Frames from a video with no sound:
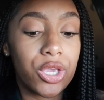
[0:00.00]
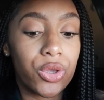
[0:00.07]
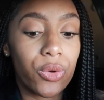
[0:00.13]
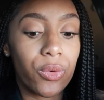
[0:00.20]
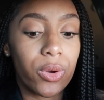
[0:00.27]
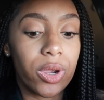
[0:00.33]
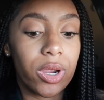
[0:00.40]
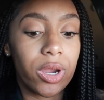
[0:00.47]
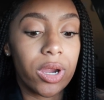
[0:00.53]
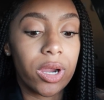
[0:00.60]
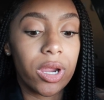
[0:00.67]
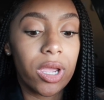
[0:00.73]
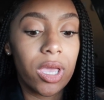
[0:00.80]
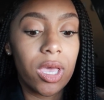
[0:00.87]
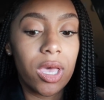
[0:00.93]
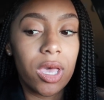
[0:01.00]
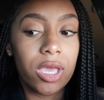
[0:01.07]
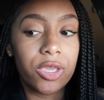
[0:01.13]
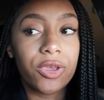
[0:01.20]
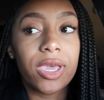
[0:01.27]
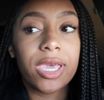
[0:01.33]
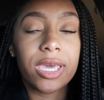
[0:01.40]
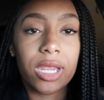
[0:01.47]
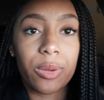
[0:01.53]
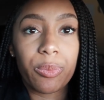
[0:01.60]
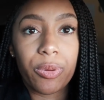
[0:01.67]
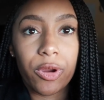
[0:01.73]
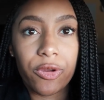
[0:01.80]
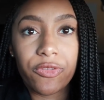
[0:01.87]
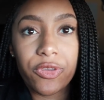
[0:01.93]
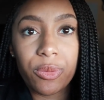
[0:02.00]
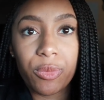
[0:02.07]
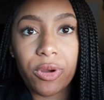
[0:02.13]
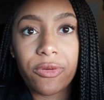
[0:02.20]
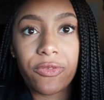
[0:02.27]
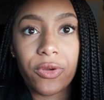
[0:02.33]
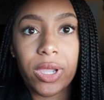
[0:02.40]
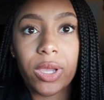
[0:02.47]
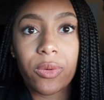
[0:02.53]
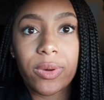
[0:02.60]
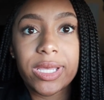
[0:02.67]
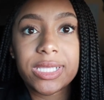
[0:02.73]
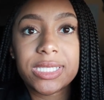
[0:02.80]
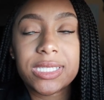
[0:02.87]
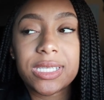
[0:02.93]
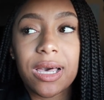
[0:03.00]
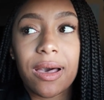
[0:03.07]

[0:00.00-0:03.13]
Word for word: your, you can get a perfume or fragrance